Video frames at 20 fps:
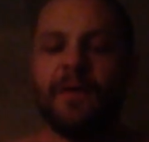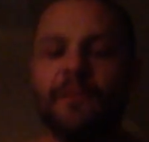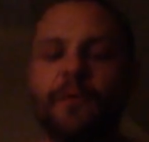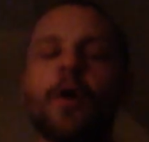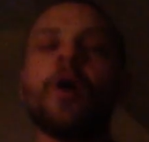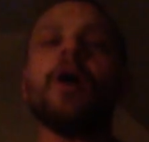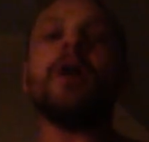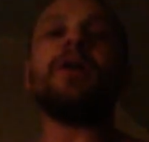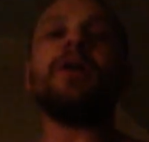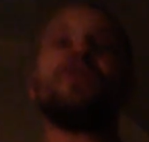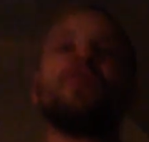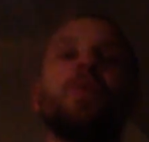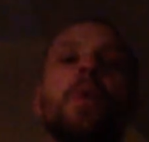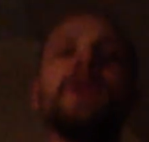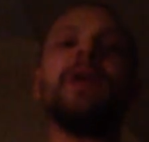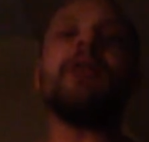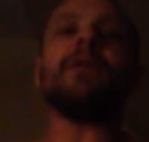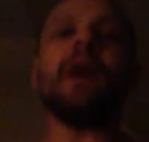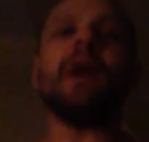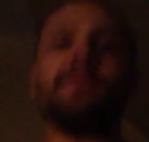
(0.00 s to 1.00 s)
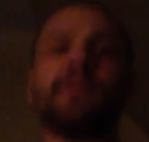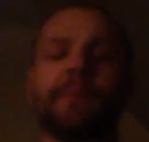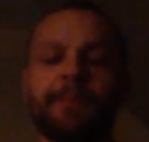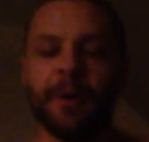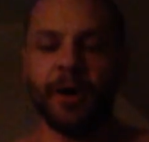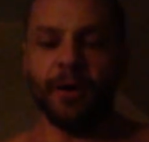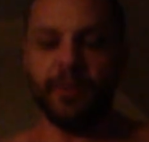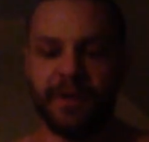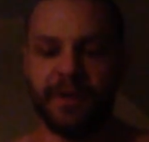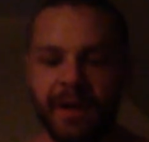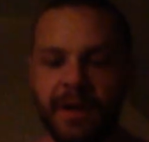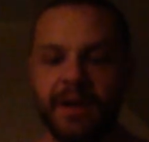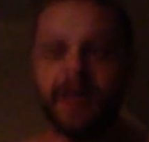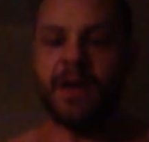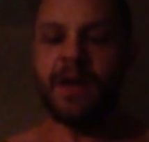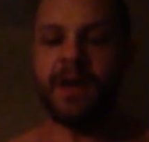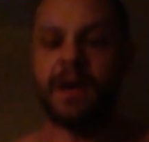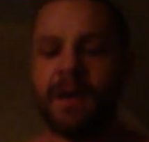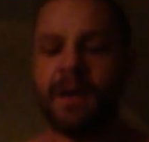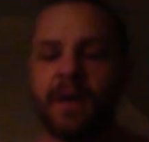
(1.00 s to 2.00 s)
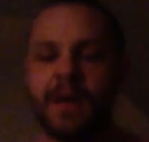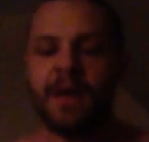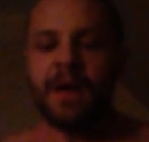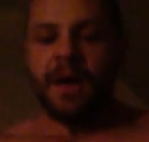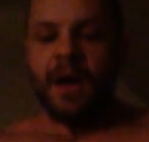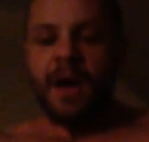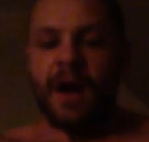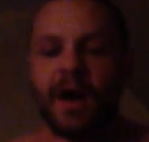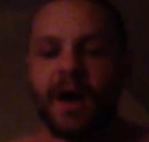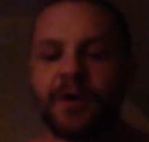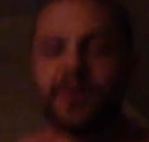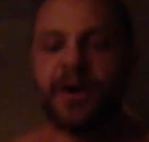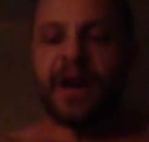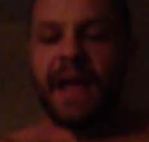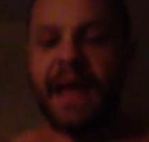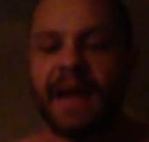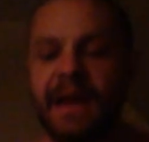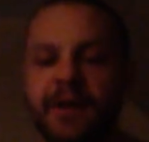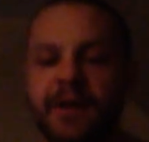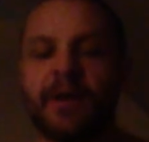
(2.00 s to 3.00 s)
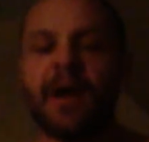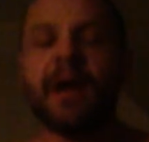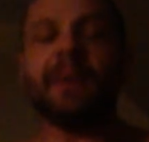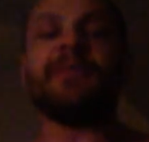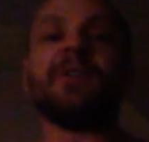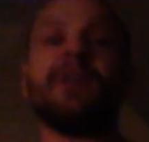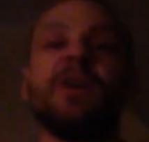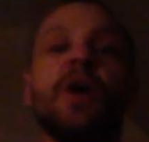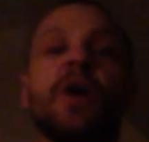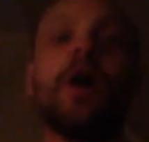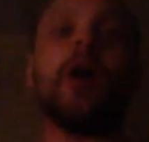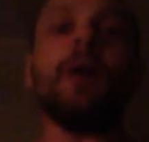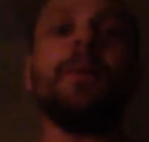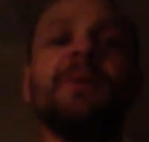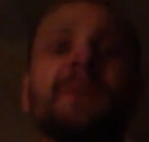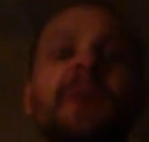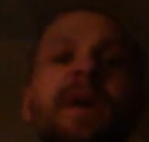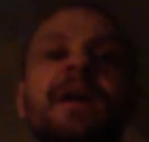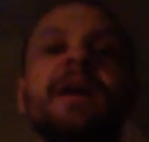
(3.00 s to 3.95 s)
420 grams of protein, 180 grams of carbs,